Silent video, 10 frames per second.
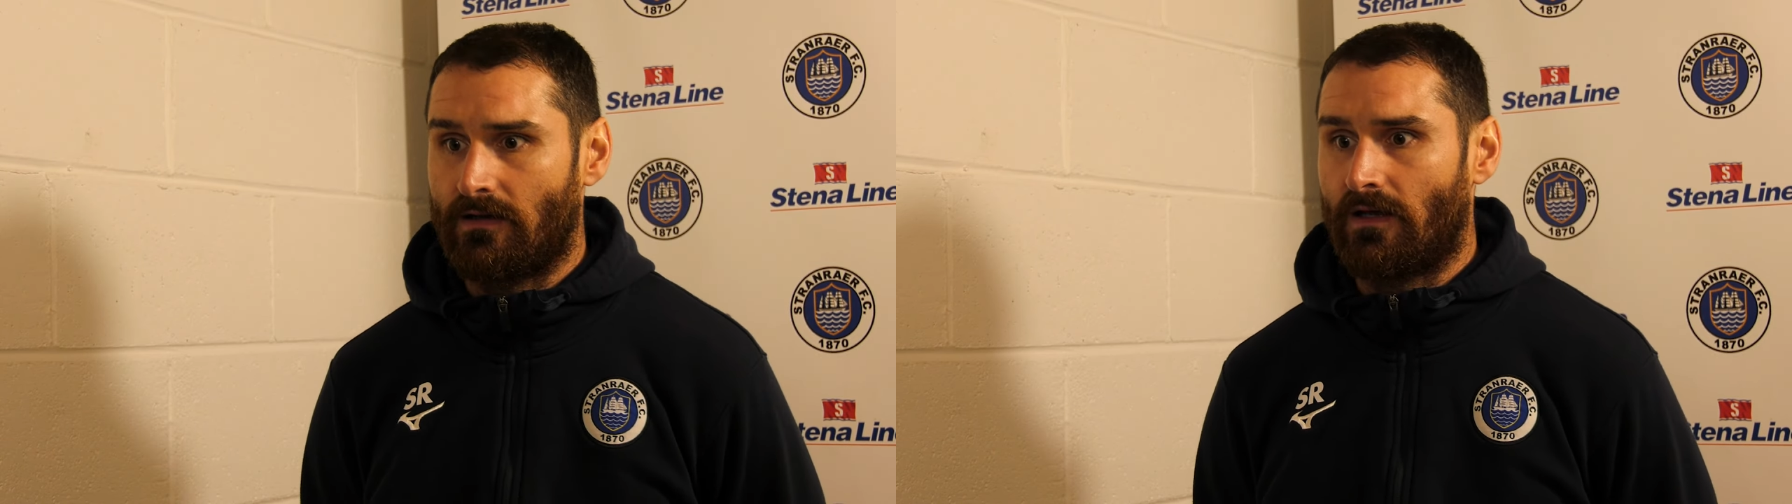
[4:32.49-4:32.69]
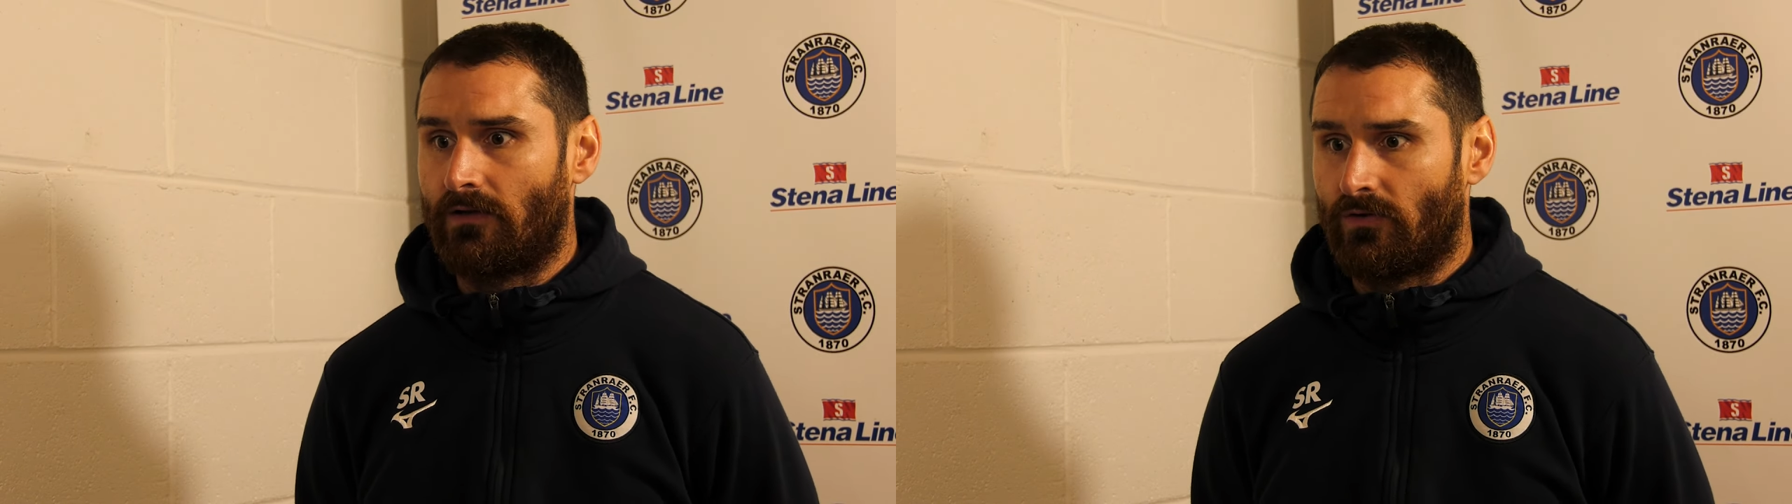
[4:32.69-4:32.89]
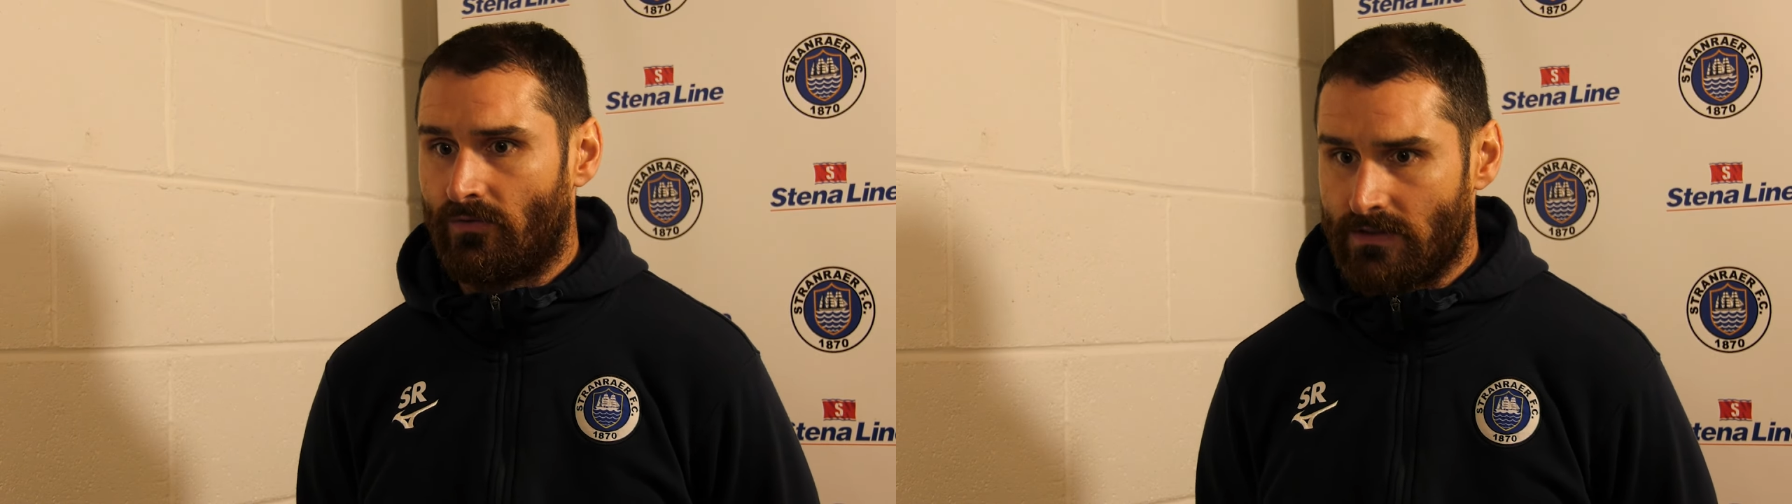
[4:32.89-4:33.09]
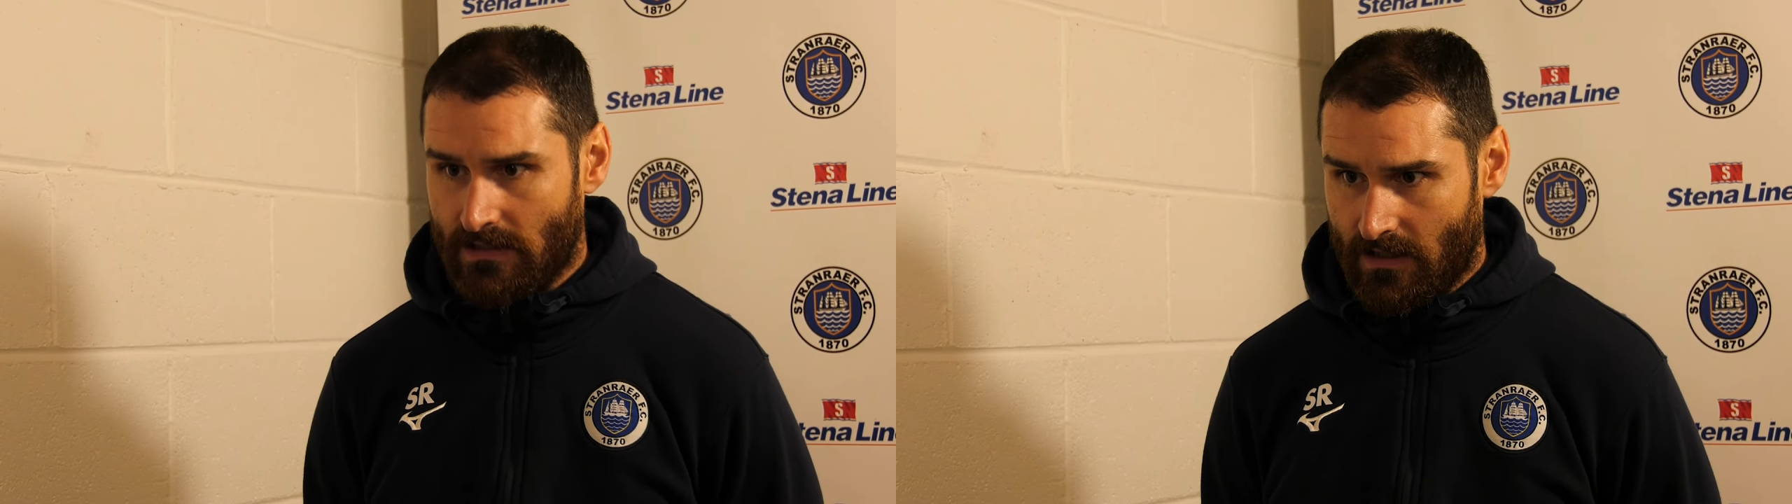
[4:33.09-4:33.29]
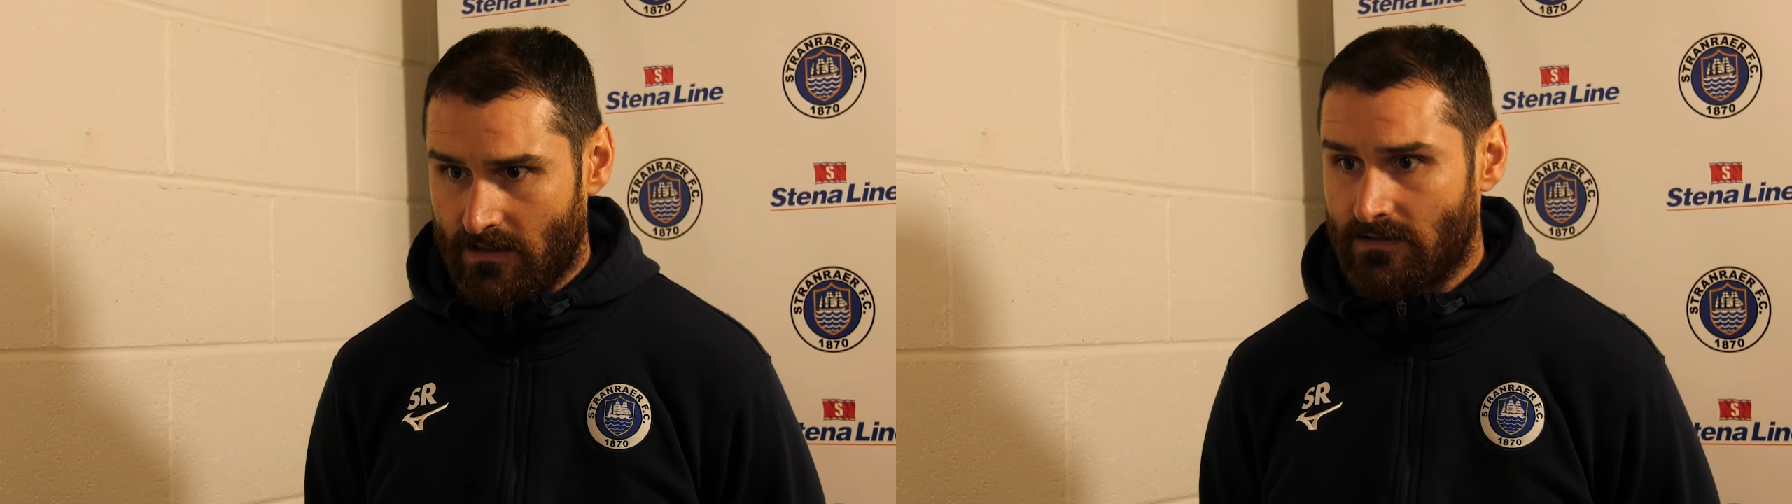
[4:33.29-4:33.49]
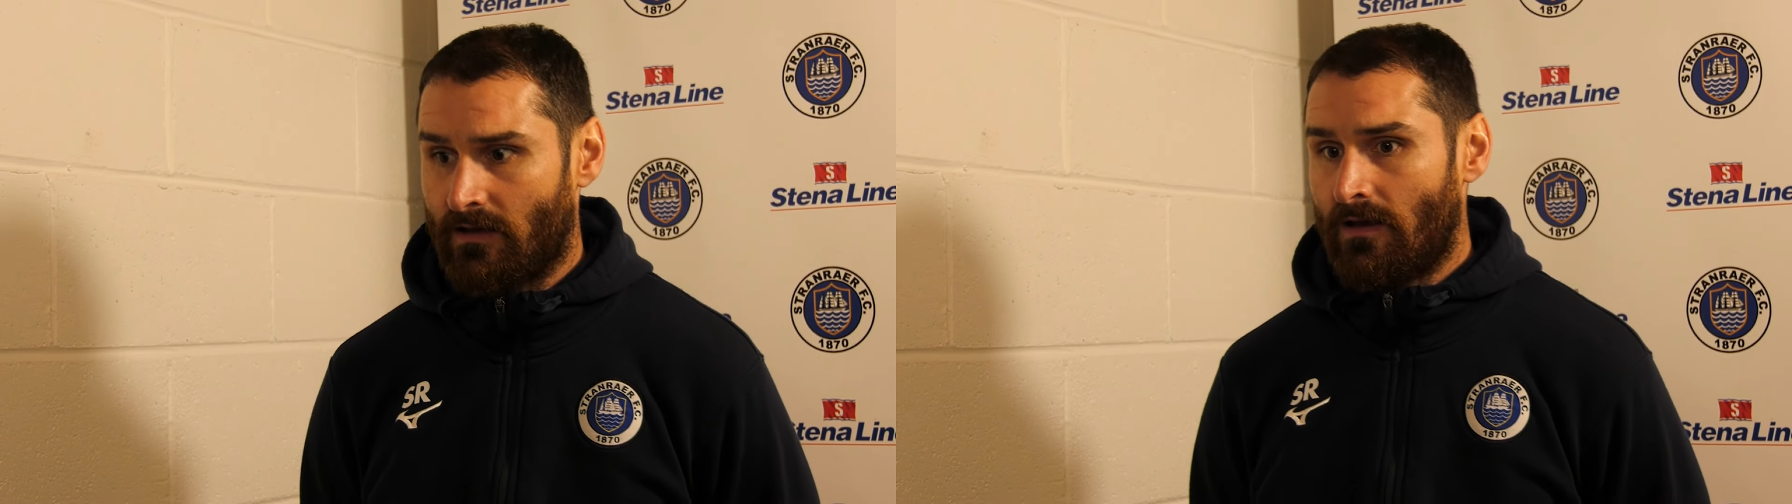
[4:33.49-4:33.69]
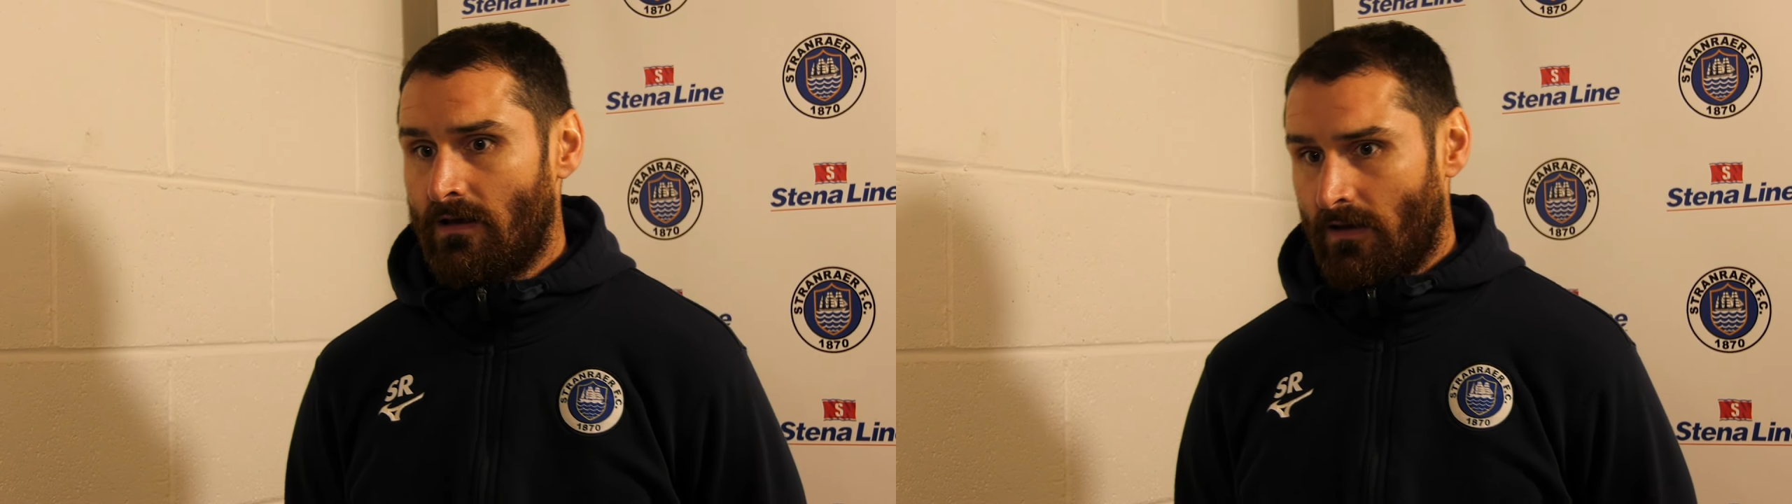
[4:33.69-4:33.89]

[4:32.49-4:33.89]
they need to do what's asked.